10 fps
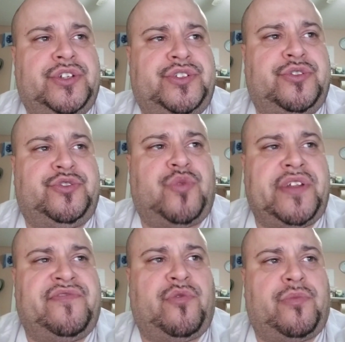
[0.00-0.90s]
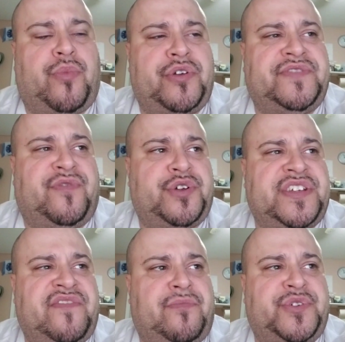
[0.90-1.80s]
to
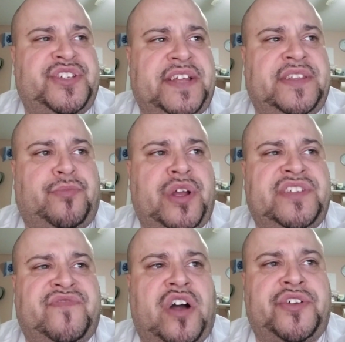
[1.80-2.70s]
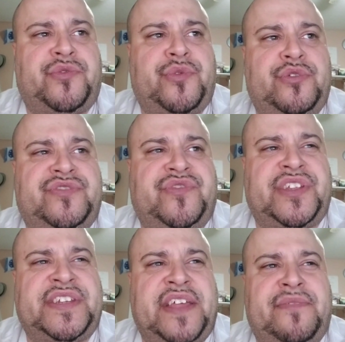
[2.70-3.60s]
24.47%. The price of condo rose for the
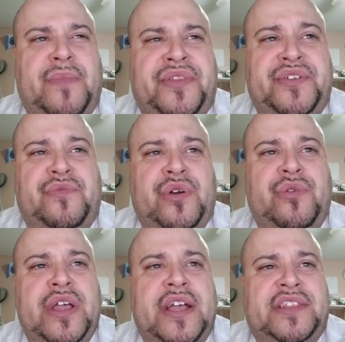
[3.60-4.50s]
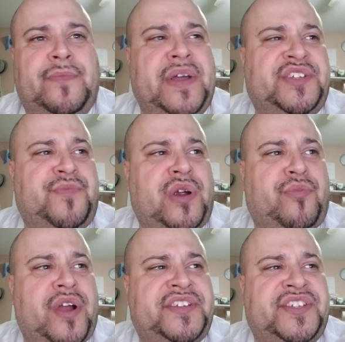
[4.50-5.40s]
10th month in a row. The benchmark
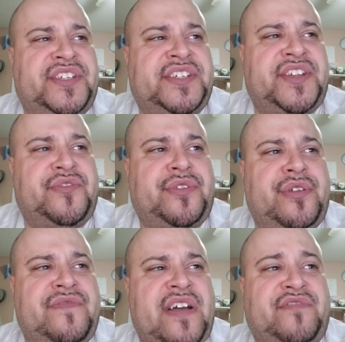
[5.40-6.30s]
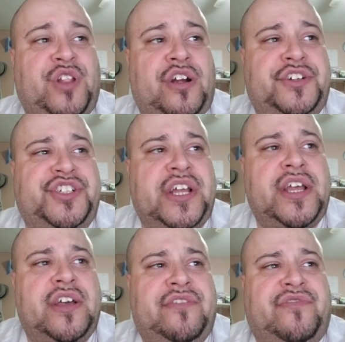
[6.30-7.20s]
price is $635 large
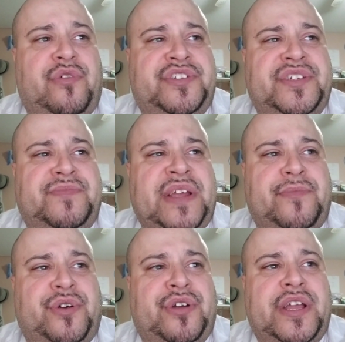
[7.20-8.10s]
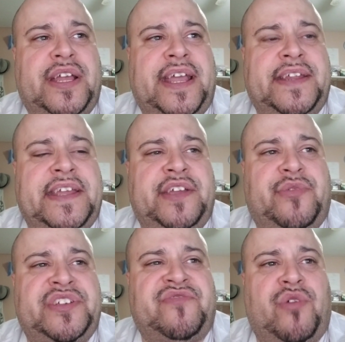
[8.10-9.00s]
for September, an
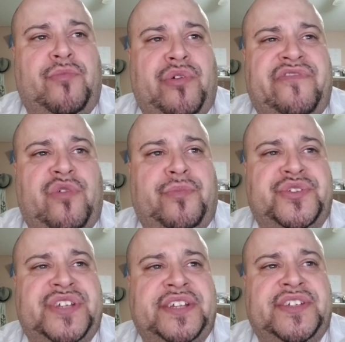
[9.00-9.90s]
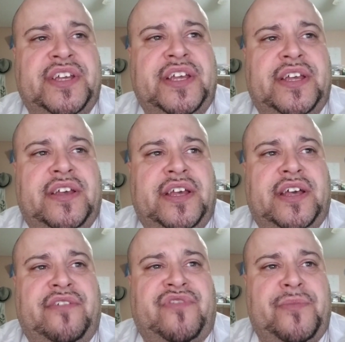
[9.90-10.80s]
increase of 1.4%
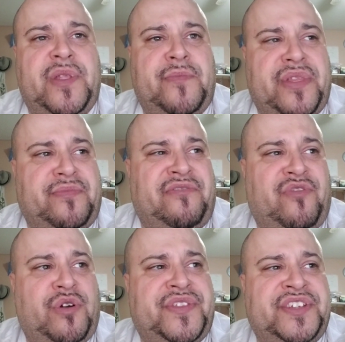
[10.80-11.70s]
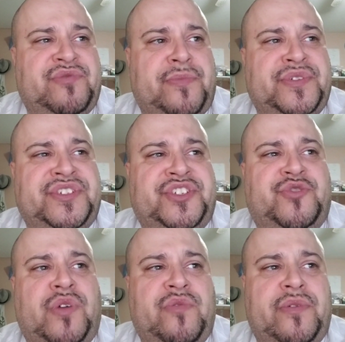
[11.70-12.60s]
from the month before. This represents a
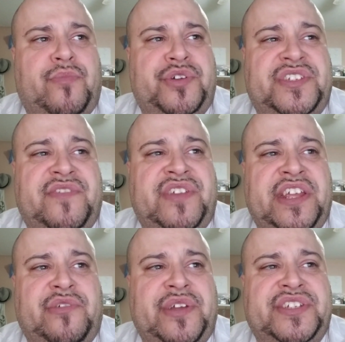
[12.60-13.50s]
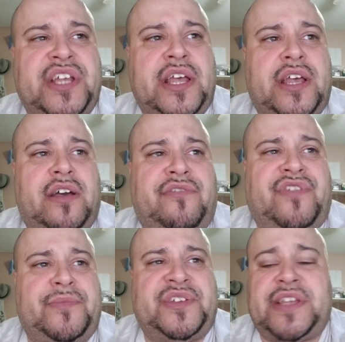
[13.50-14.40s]
21.7 increase
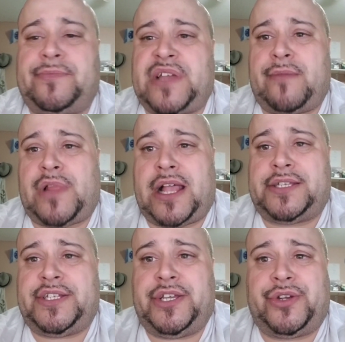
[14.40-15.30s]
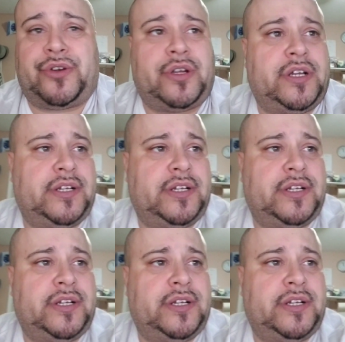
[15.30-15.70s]
from the same time last year.